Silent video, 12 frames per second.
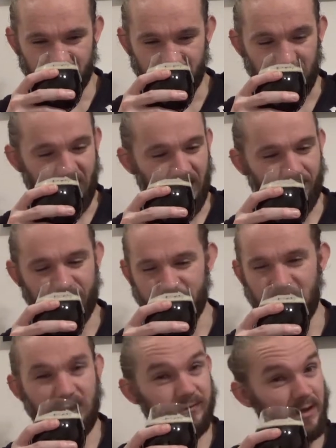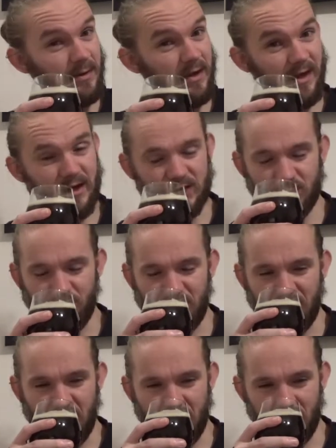yeah, there's definitely a bit of that sweet
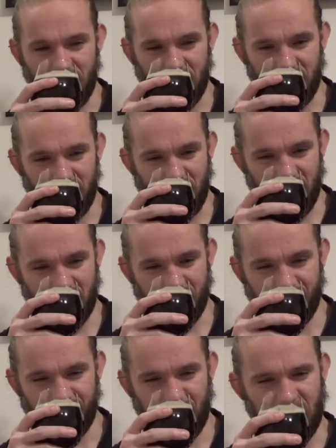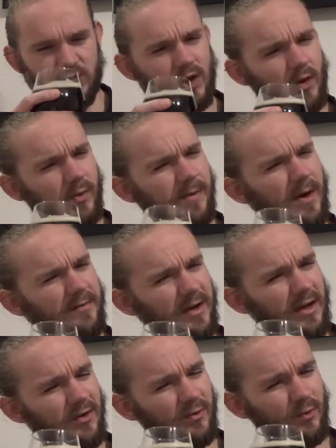caramel in there. And it's got a wee bit of a
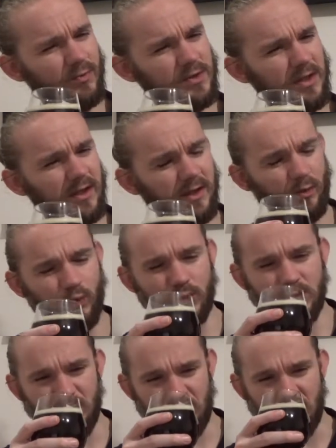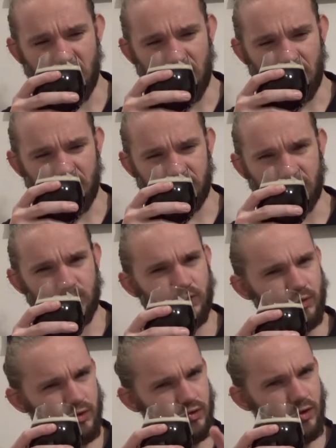kind of slightly woody
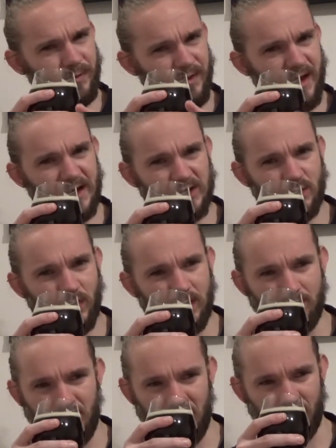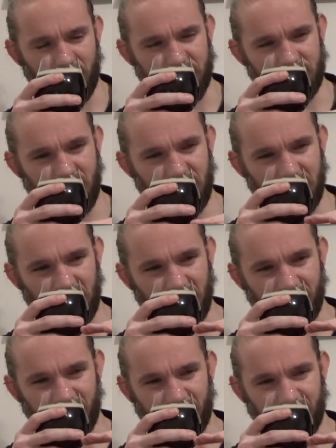undertone to it, but that's quite minimal. It's mainly
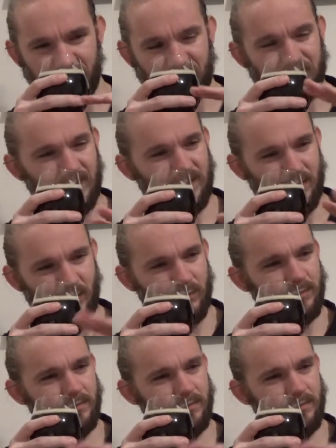you know,